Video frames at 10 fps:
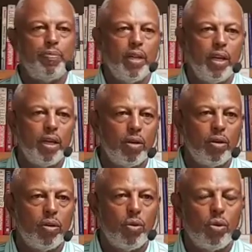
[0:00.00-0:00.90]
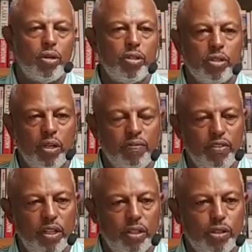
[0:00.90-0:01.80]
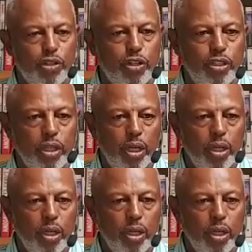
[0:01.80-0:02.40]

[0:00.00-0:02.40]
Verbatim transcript: the quarters of the church,